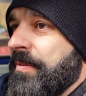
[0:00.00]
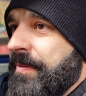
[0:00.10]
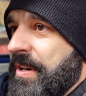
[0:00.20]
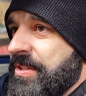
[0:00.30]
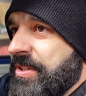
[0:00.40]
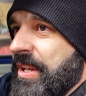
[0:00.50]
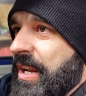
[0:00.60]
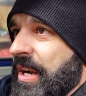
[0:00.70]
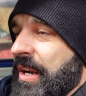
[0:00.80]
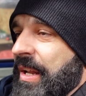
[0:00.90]
first
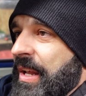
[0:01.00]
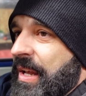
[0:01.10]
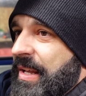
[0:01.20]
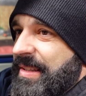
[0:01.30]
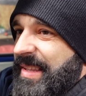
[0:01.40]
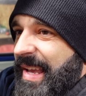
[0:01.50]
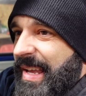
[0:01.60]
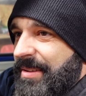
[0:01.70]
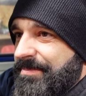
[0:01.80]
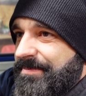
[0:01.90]
year,
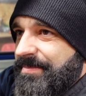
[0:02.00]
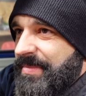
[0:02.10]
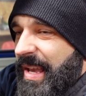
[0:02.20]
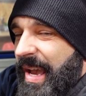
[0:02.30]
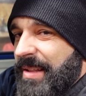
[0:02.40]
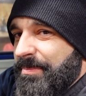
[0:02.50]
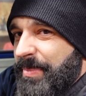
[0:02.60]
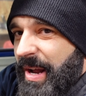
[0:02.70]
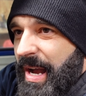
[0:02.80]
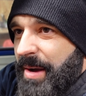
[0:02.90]
they had
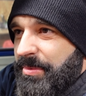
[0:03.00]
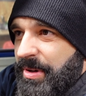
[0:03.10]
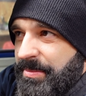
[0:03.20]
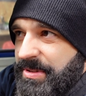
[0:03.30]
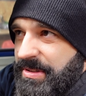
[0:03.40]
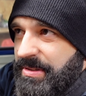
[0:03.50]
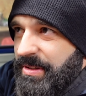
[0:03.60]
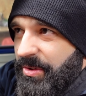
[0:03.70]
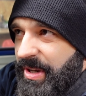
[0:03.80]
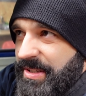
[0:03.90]
problems.
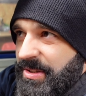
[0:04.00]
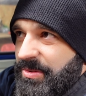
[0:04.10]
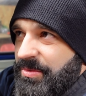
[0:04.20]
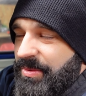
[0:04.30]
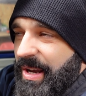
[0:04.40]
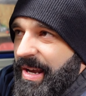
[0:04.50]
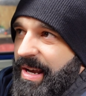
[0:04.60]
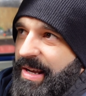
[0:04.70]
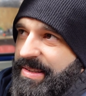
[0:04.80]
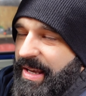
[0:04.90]
The reason
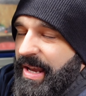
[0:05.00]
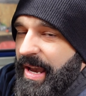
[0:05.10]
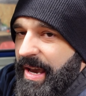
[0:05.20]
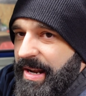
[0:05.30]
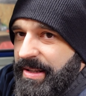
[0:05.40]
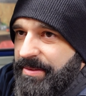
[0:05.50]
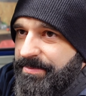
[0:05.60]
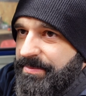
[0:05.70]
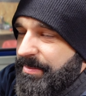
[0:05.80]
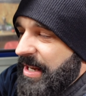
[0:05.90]
they added a
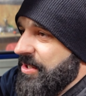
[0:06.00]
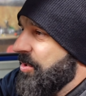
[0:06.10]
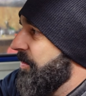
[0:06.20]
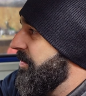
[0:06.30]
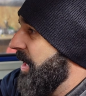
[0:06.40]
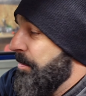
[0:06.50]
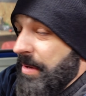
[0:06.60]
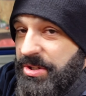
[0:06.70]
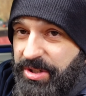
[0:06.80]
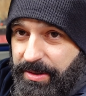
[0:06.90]
bunch of
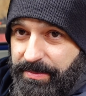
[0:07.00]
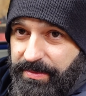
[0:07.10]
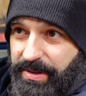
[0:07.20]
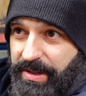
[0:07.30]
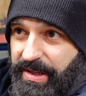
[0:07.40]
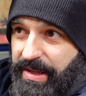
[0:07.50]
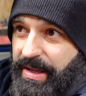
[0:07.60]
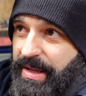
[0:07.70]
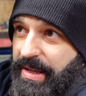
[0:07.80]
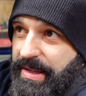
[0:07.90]
emission
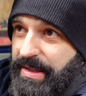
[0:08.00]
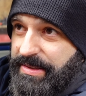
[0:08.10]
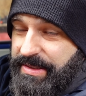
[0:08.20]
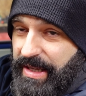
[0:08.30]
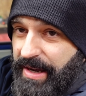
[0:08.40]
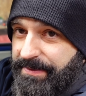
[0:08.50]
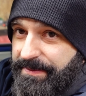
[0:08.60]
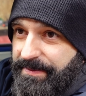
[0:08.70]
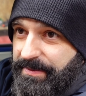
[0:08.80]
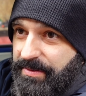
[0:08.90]

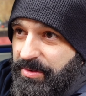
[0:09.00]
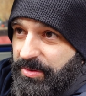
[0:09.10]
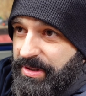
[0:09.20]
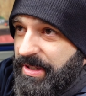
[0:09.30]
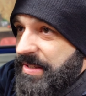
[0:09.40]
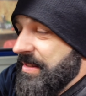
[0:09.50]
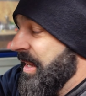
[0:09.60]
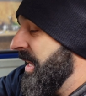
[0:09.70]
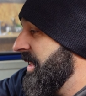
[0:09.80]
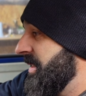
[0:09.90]
stuff on these
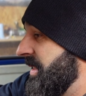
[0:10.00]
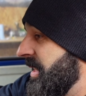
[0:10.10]
things